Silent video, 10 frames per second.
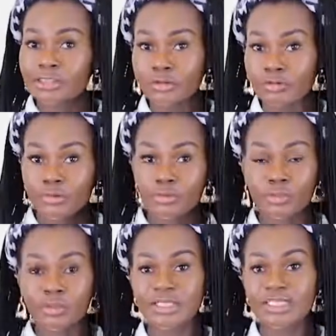So we will
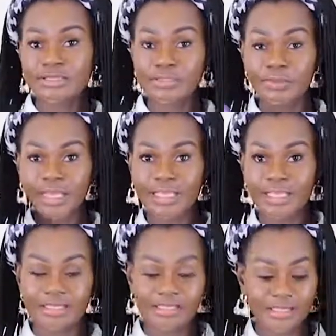put this to
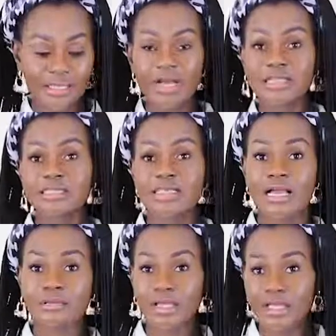baking some other
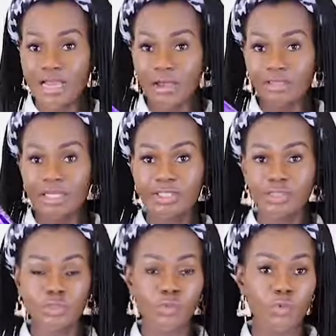time, and I will let
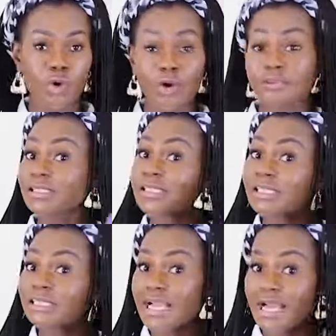you know what
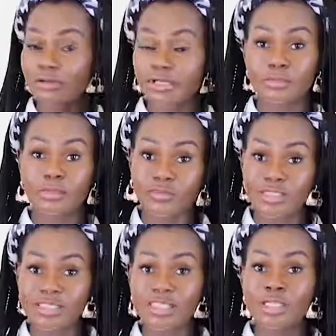the outcome of
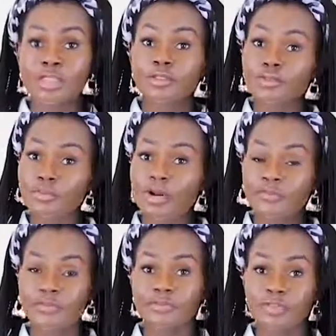this
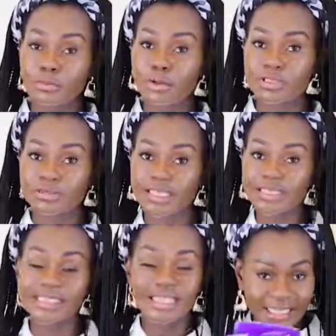£2.50 box
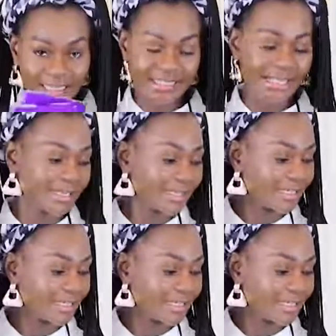mix is like.